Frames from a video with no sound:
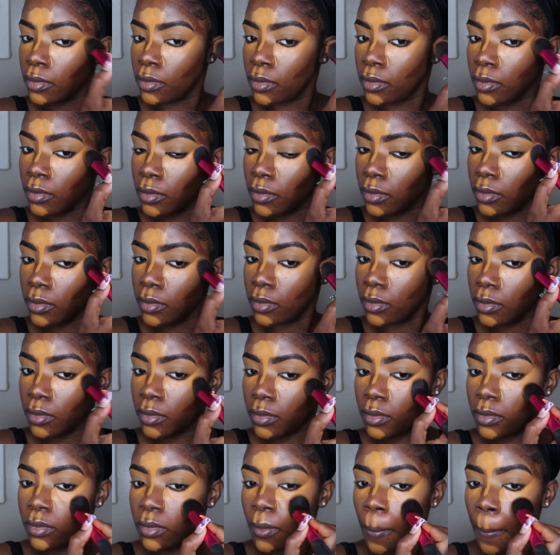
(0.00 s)
that I have
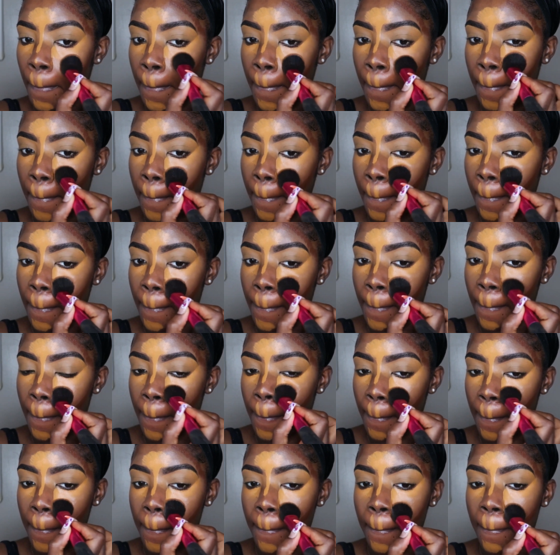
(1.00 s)
applied the
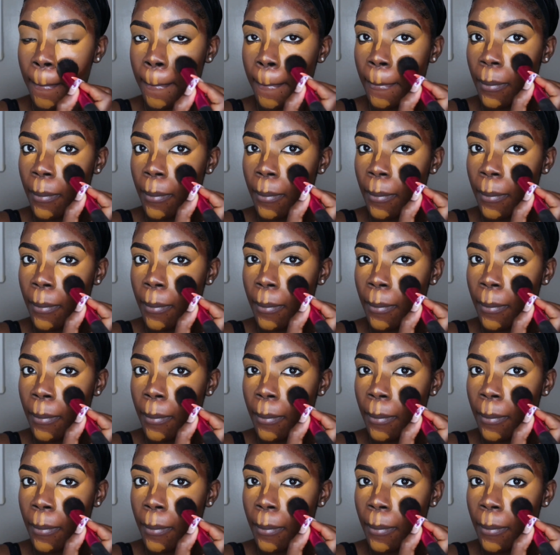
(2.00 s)
concealer.